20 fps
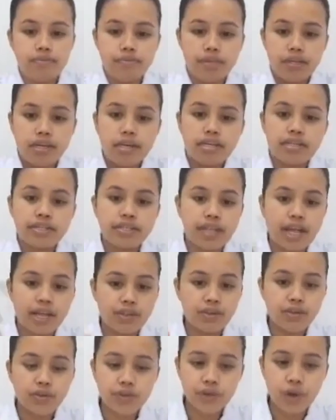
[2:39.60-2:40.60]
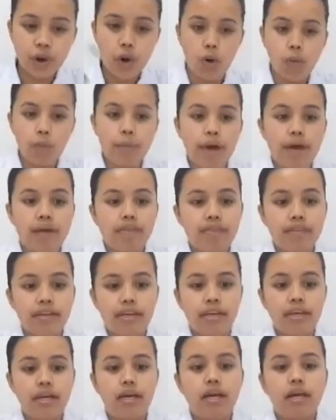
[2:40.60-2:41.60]
stethoscope and
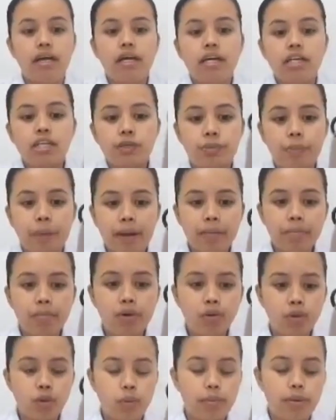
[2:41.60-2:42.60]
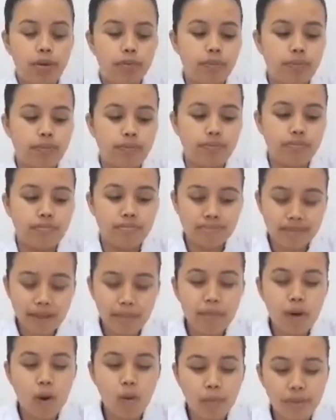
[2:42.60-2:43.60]
the
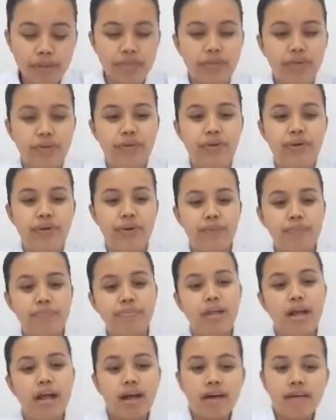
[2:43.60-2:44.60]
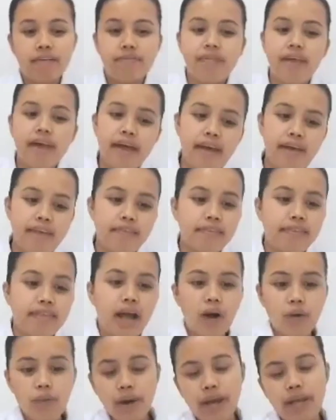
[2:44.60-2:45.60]
sphygmomanometer. Then
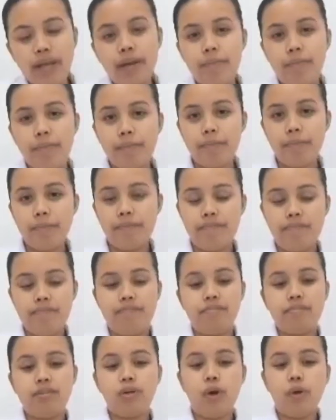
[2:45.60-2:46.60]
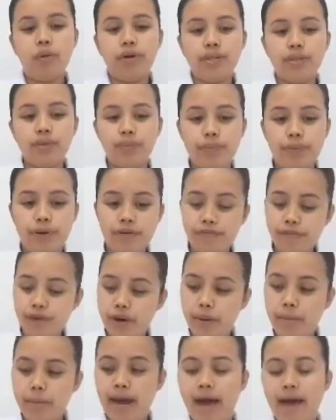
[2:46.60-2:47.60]
now I am going to
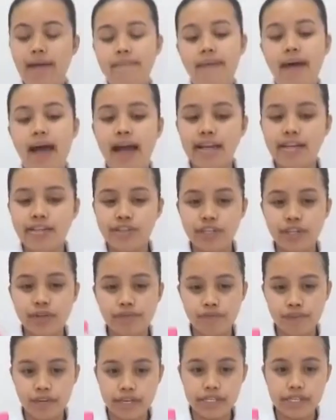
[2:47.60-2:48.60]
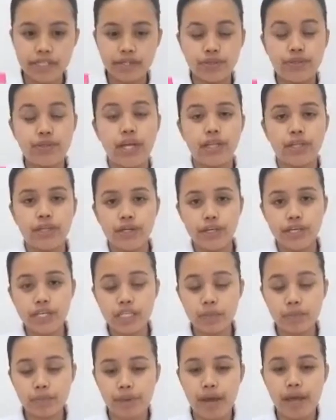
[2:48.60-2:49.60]
perform hand hygiene first to deter the
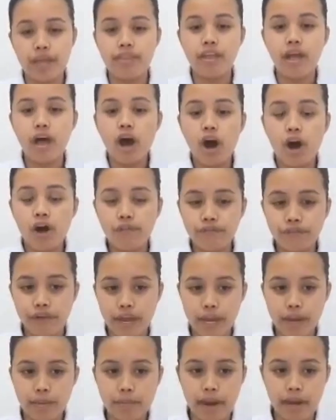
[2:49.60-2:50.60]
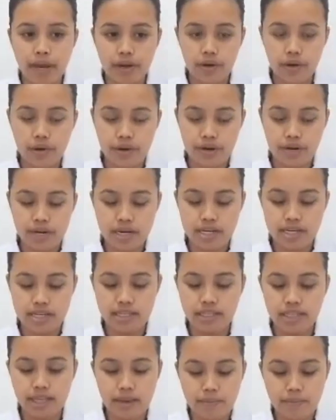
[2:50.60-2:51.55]
spread of a microorganism.